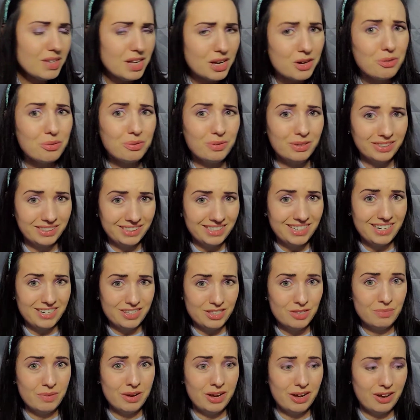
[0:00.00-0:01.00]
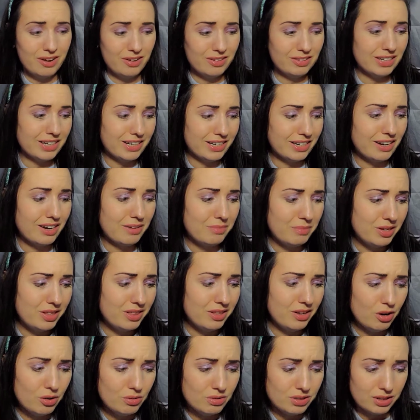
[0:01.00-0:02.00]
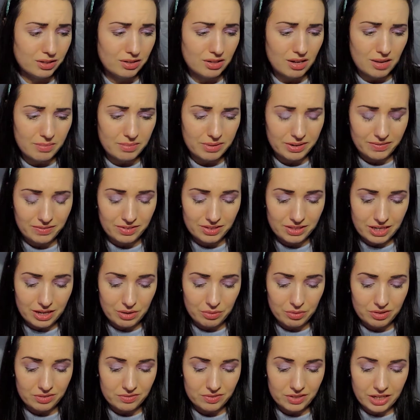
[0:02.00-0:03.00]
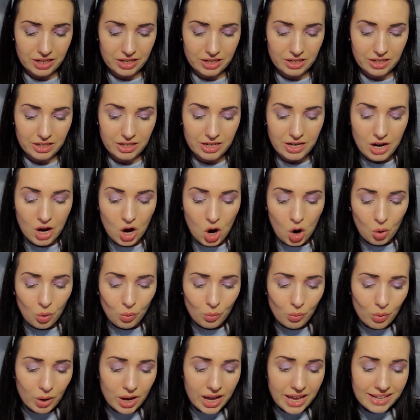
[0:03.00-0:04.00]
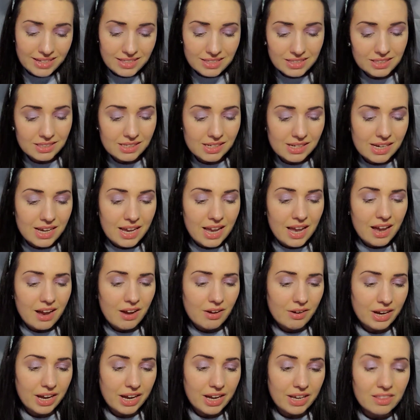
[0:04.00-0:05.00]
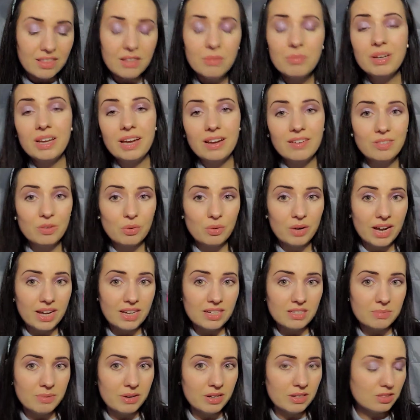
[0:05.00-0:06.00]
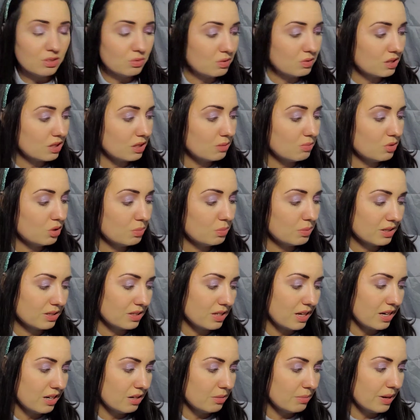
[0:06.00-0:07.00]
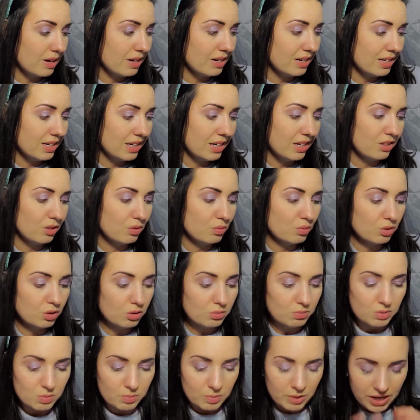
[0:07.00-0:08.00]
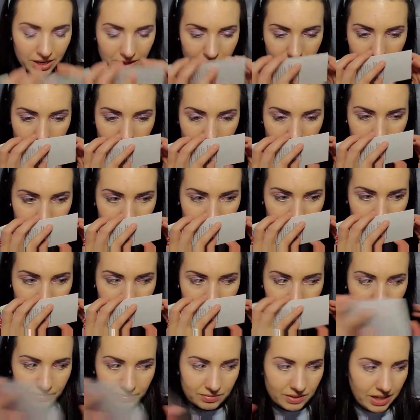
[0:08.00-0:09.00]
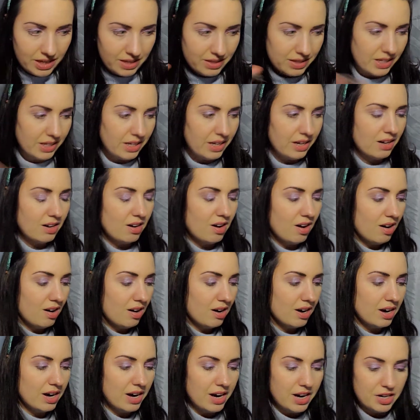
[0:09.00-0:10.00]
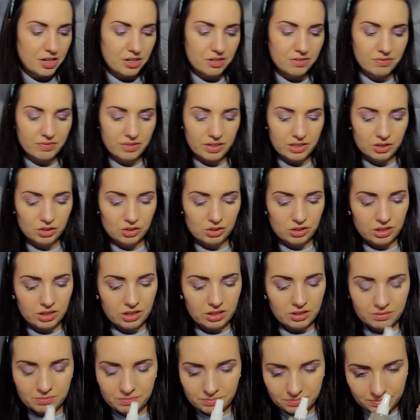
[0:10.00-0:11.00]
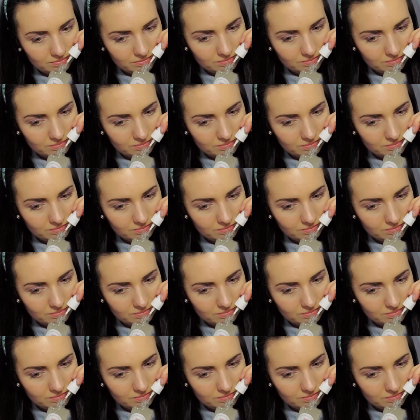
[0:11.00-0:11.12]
It really does smell like I'm in the hotel lobby of the Tower of Terror. What? Okay, and then we have the wax melts, which I'm super excited about, and again, the room spray and the car air freshener.